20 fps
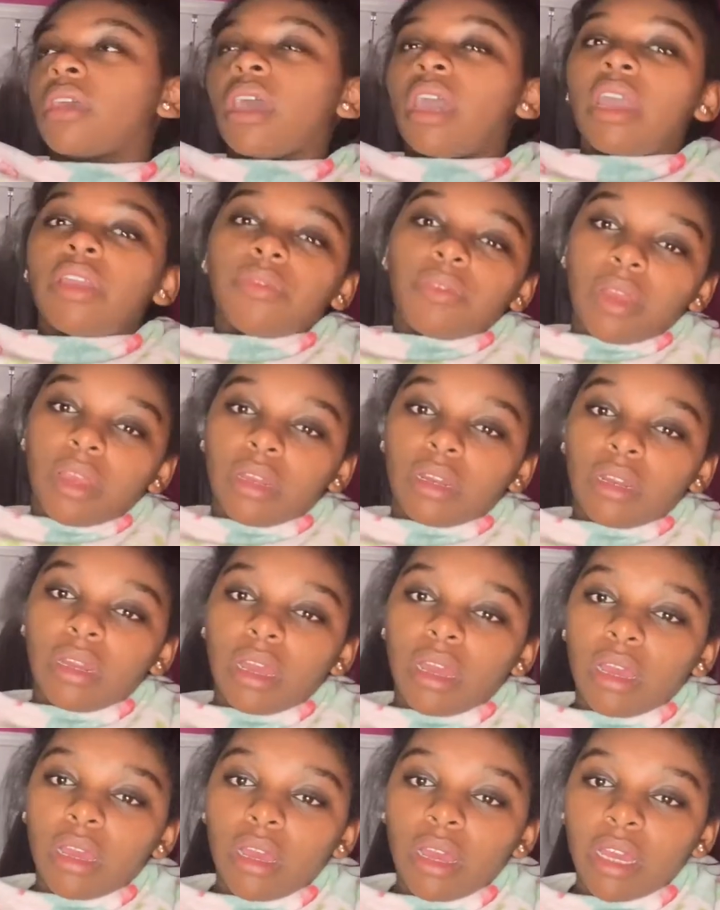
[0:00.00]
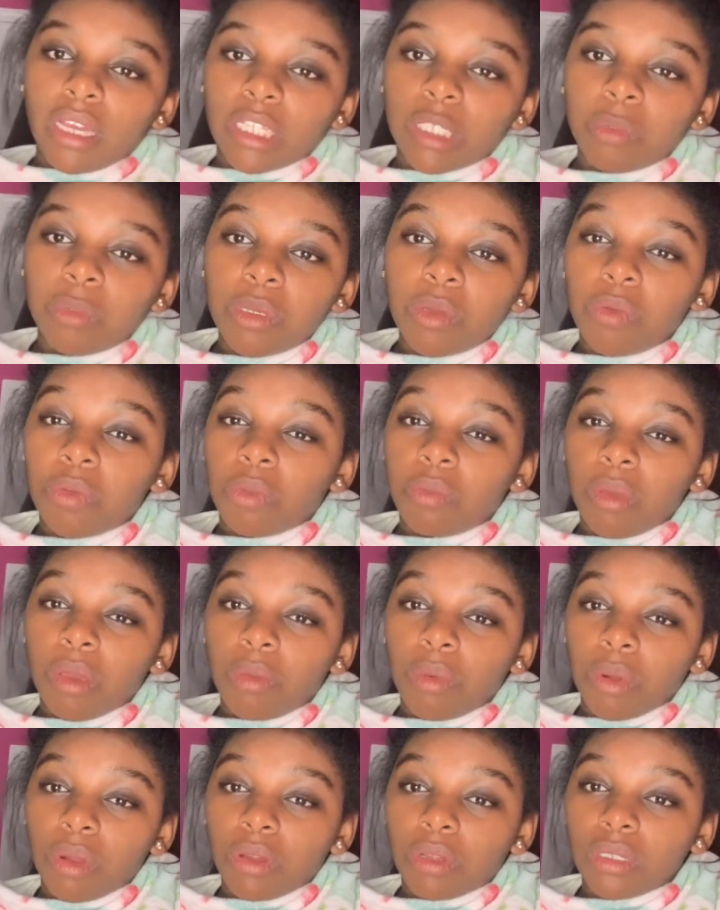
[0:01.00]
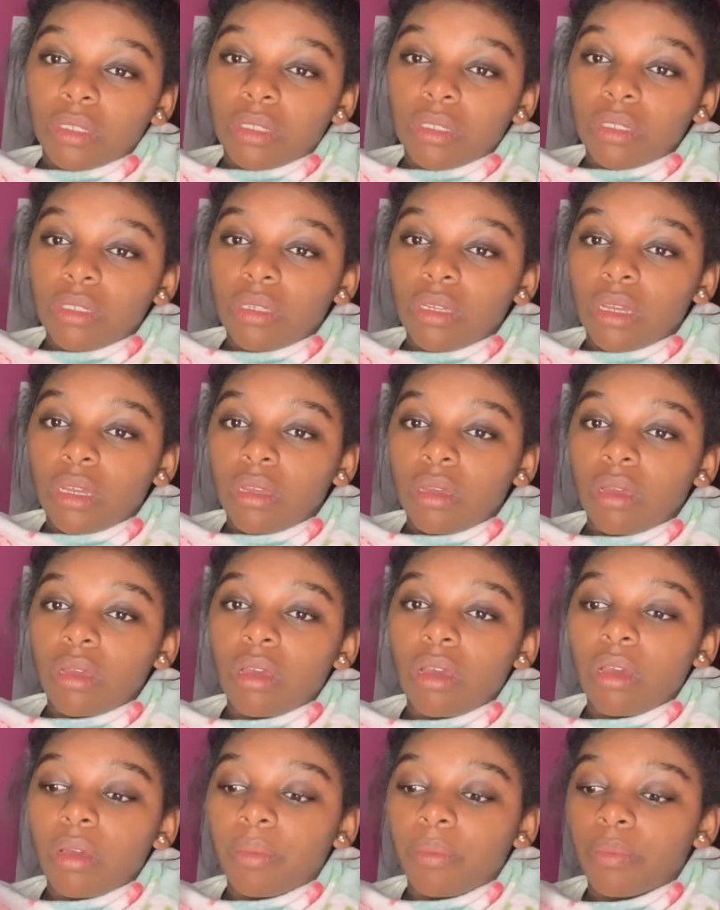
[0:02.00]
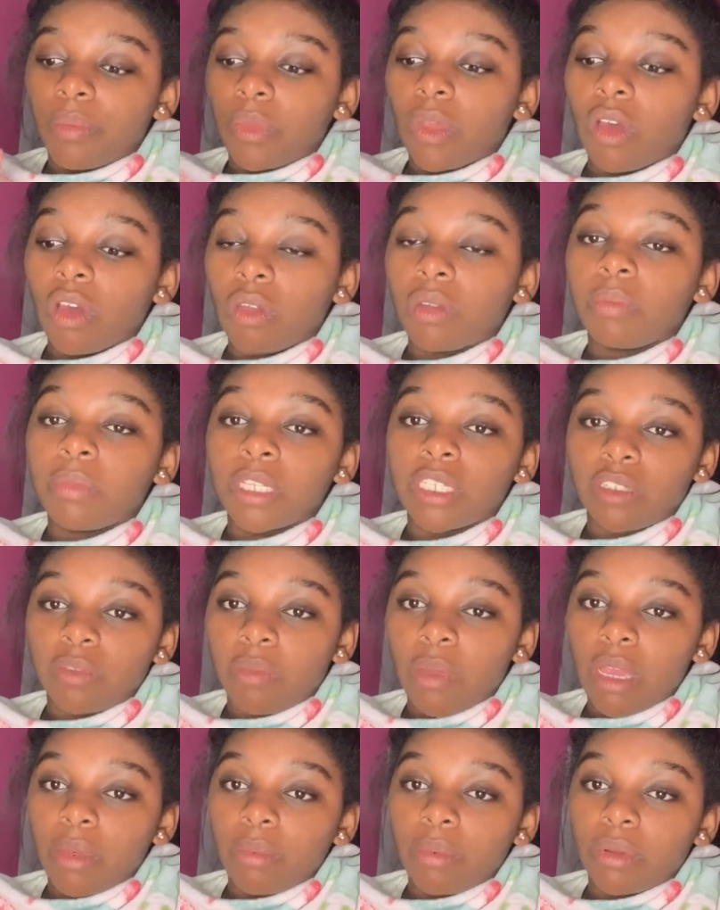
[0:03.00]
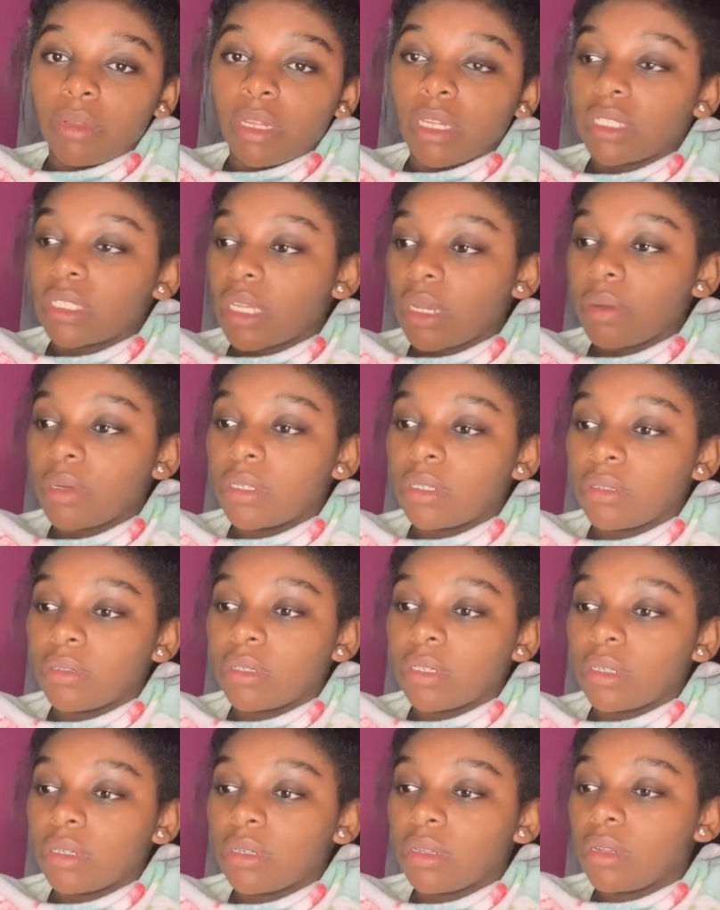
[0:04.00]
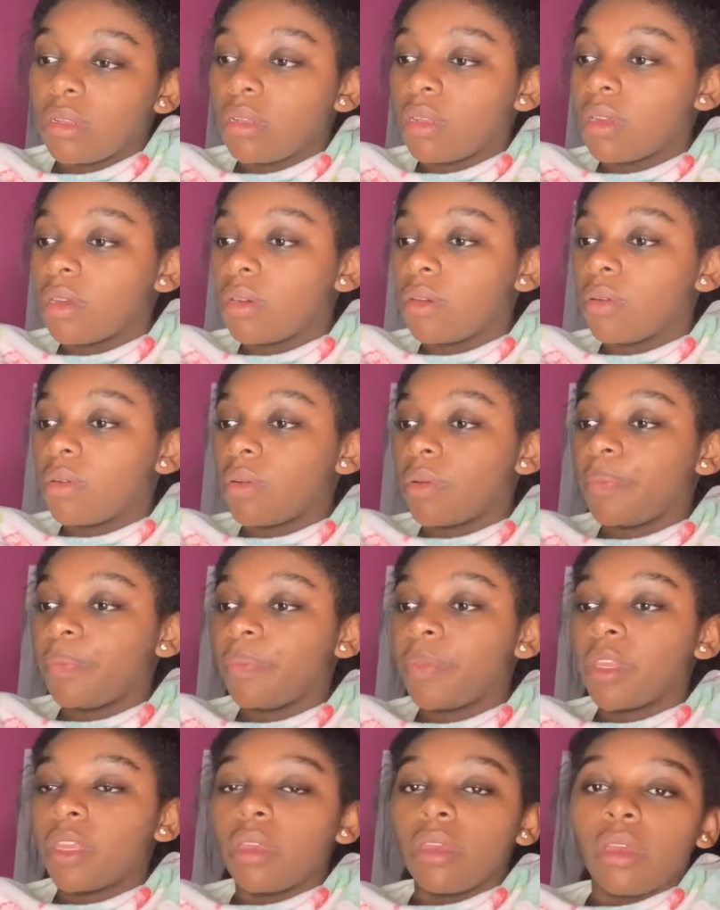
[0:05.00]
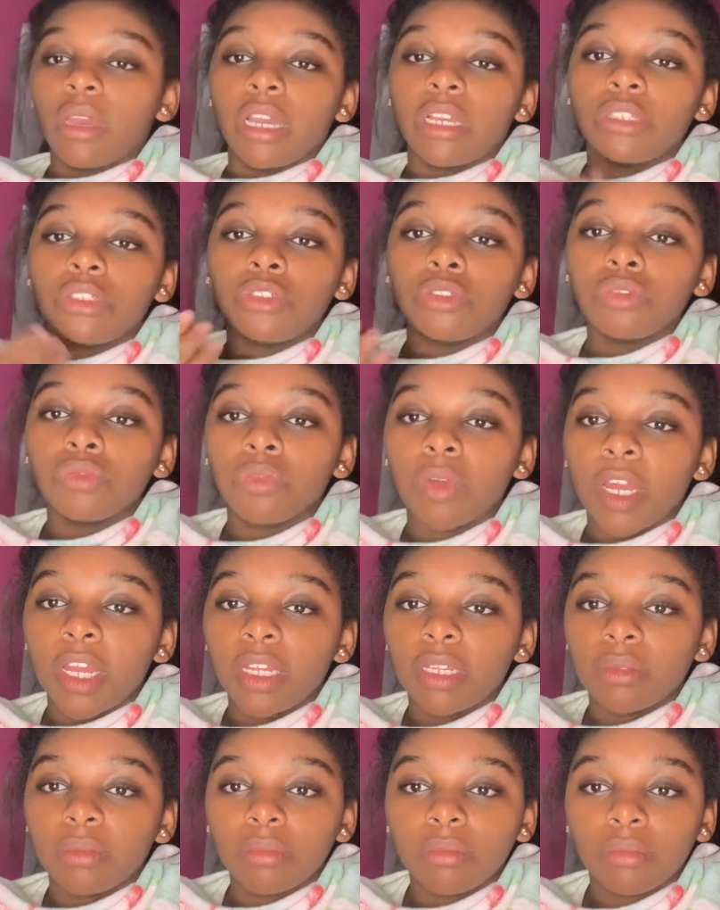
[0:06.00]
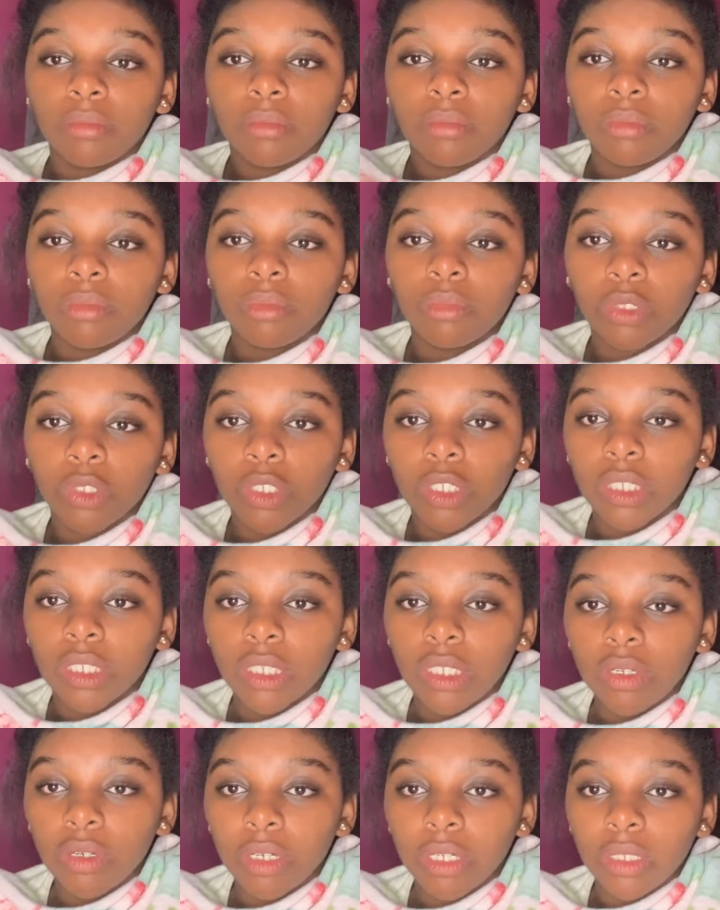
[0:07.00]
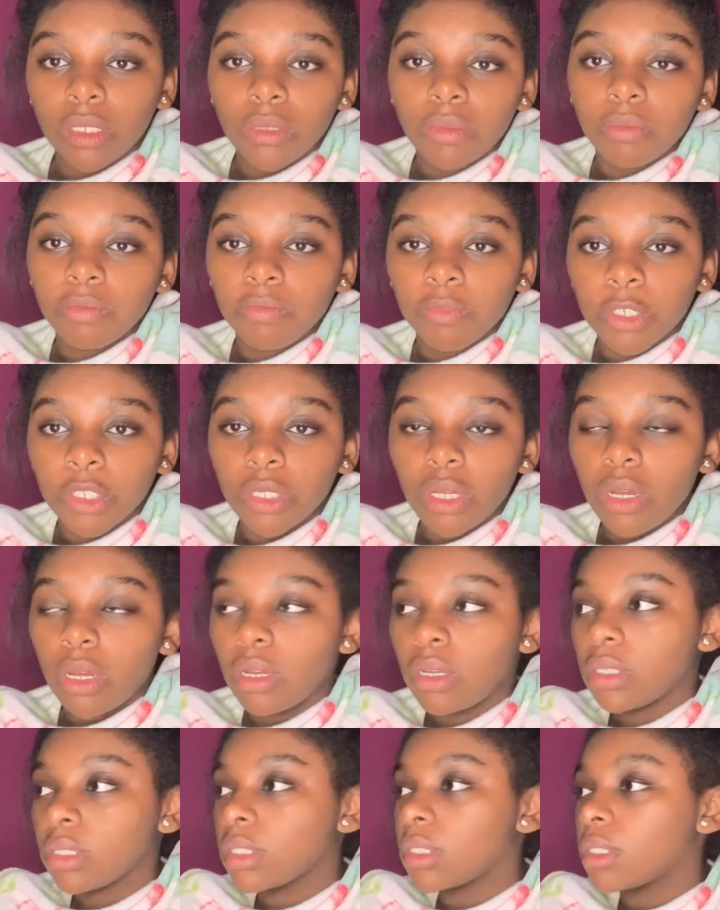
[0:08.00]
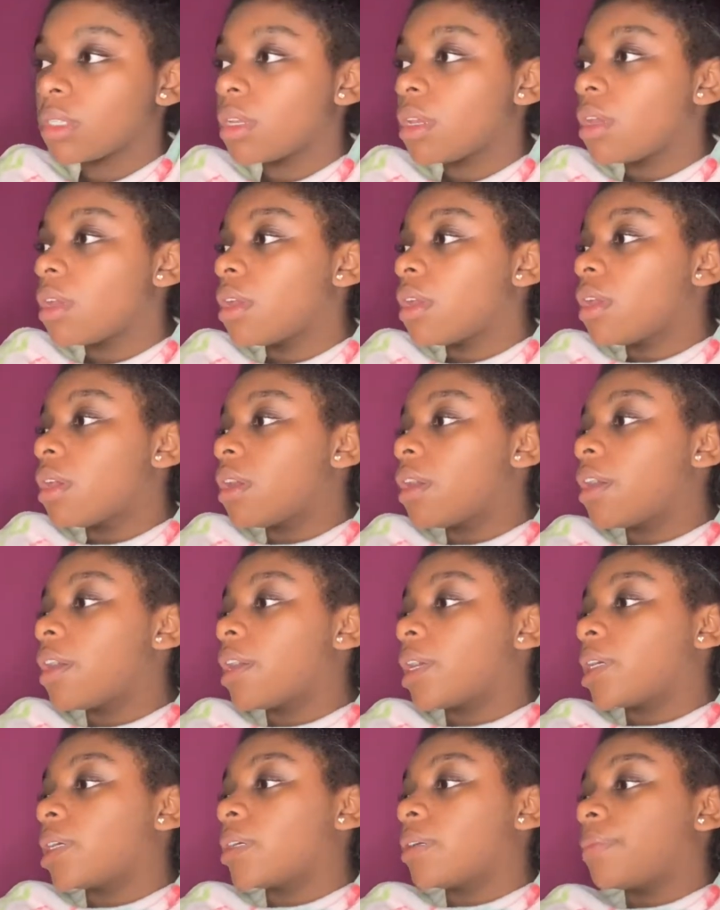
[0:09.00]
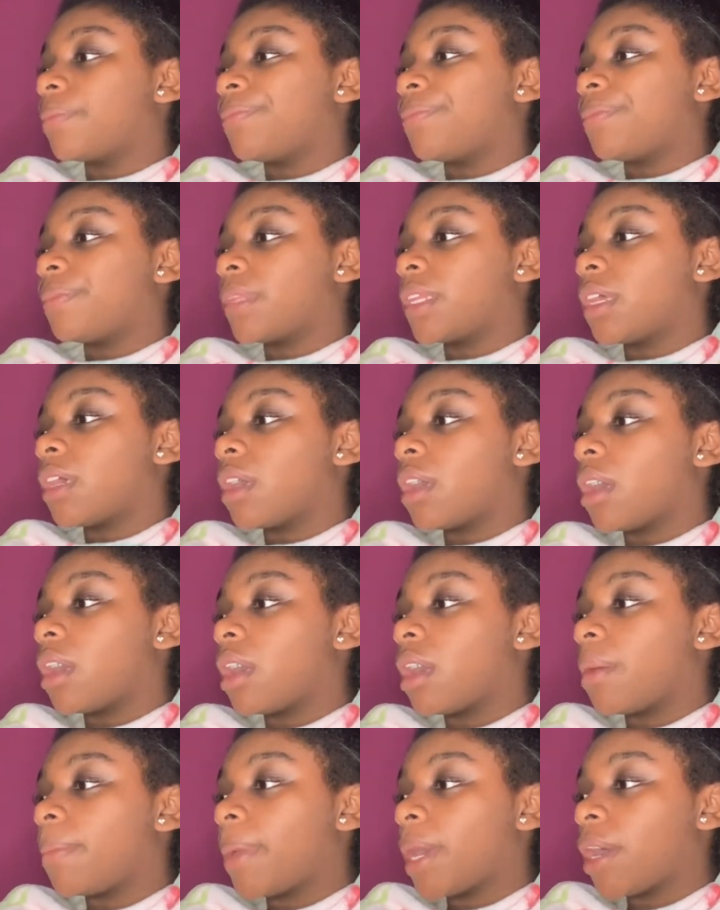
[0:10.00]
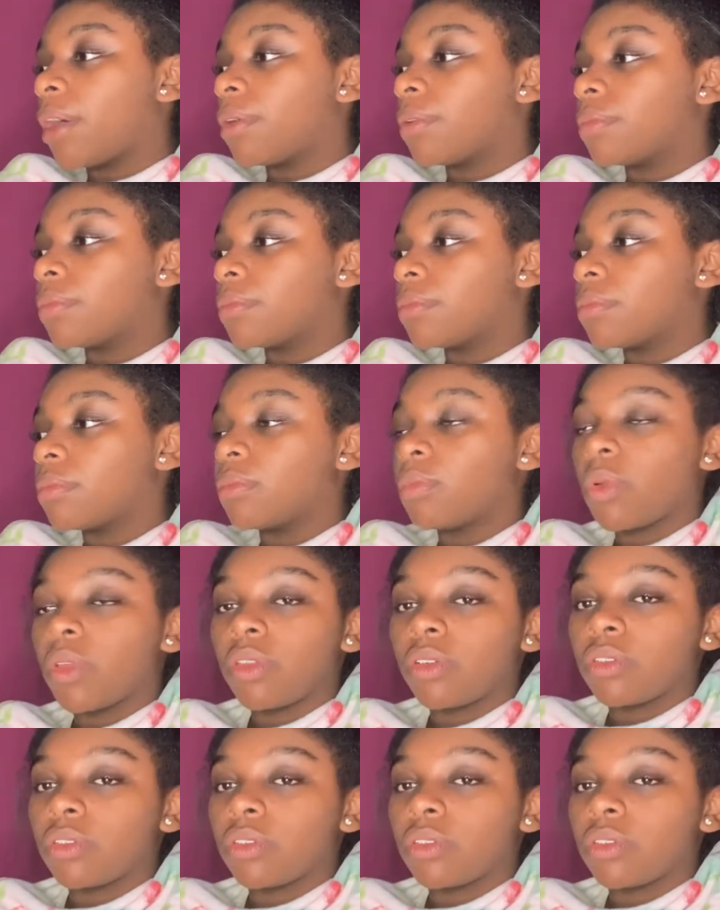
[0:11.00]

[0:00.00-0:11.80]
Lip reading: I write, I speak with my words, on a piece of paper. That's how I do it, I do write certain lyrics for songs, about, whether